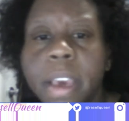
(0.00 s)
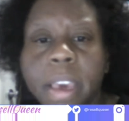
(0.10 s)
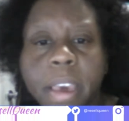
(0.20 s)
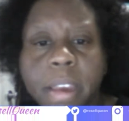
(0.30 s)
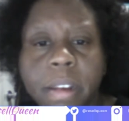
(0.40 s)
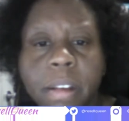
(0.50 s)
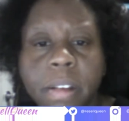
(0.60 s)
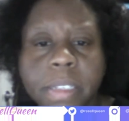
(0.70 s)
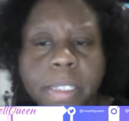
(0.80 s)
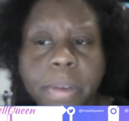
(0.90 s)
And
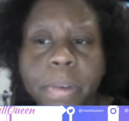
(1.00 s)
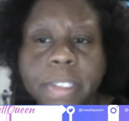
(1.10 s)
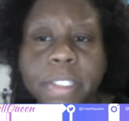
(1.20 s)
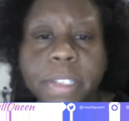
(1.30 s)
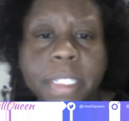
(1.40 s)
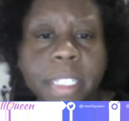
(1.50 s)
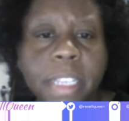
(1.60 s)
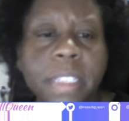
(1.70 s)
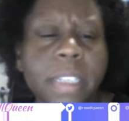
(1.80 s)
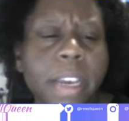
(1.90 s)
also, as you can see in
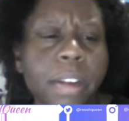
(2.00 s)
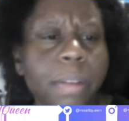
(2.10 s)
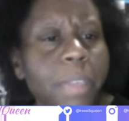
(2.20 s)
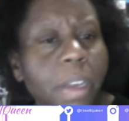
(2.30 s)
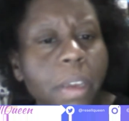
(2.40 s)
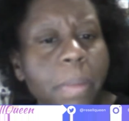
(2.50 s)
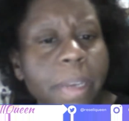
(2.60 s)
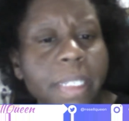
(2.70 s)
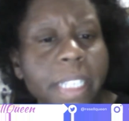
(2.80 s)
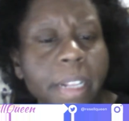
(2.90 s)
the title, I'm talking
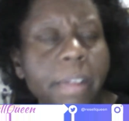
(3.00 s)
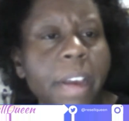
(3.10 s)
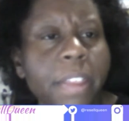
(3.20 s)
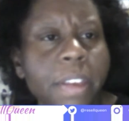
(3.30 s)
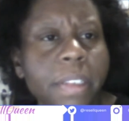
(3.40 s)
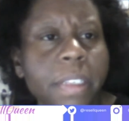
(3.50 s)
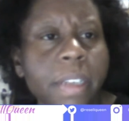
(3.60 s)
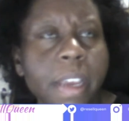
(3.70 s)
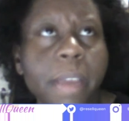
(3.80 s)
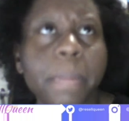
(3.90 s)
about seller ethics
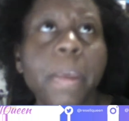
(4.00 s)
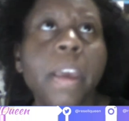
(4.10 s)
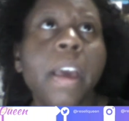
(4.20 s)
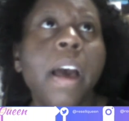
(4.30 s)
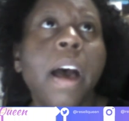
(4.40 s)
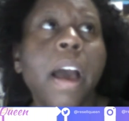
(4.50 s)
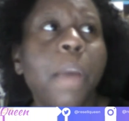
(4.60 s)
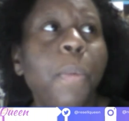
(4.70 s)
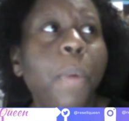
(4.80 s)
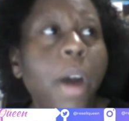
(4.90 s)
tonight. I
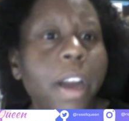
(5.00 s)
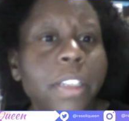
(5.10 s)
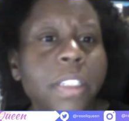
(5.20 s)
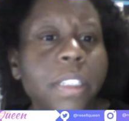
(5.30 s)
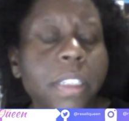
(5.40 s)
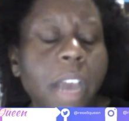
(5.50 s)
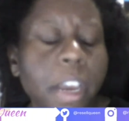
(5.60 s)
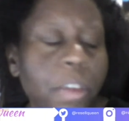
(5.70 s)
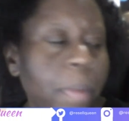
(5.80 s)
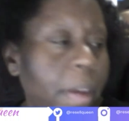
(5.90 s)
watched the
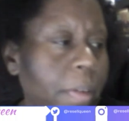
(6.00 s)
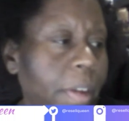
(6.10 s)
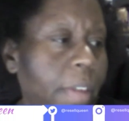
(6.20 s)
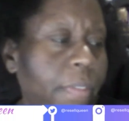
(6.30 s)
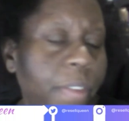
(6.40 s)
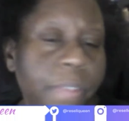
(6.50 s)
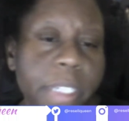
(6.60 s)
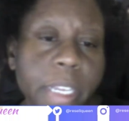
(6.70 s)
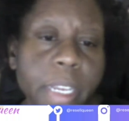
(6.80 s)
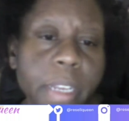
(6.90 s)
documentary
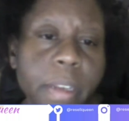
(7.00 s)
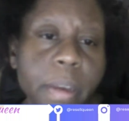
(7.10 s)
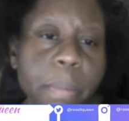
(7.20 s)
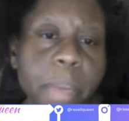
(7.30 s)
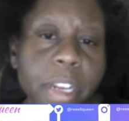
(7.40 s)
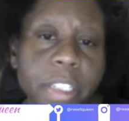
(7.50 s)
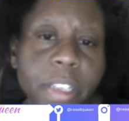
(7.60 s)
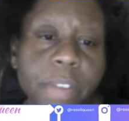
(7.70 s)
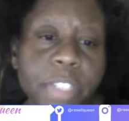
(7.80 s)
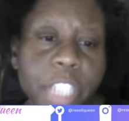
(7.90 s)
15 Minutes
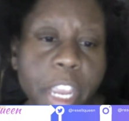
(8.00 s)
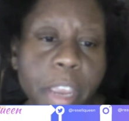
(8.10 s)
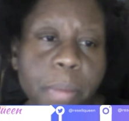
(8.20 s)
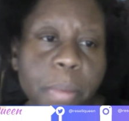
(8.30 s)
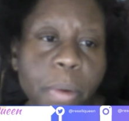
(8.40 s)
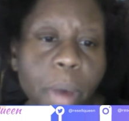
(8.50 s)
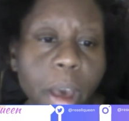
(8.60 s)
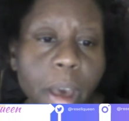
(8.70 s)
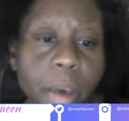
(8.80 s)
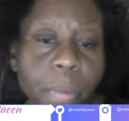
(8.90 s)
of Shame,
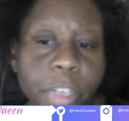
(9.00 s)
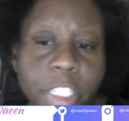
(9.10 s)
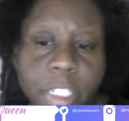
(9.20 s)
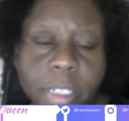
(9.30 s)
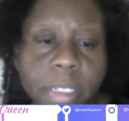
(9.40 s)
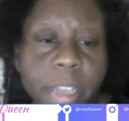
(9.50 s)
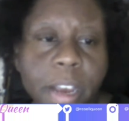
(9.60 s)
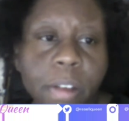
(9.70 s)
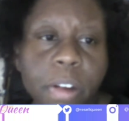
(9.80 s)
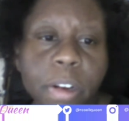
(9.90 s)
which is
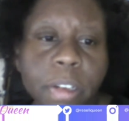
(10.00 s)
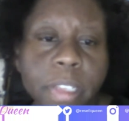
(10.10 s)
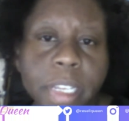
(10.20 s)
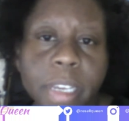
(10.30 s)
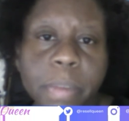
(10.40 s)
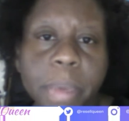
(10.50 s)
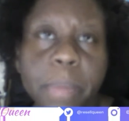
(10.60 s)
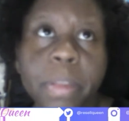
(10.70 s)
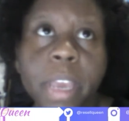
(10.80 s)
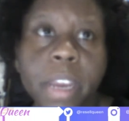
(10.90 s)
now currently being
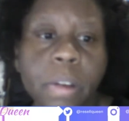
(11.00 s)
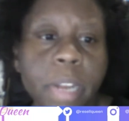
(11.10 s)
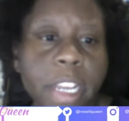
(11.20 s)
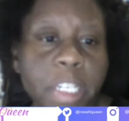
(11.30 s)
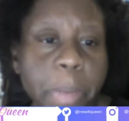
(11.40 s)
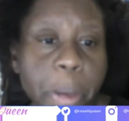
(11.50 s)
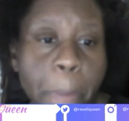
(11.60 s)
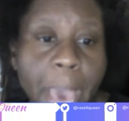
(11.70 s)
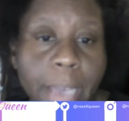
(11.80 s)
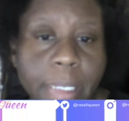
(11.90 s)
played on HBO
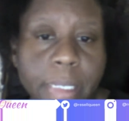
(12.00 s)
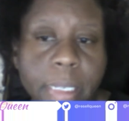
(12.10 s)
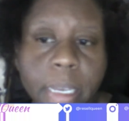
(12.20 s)
Max.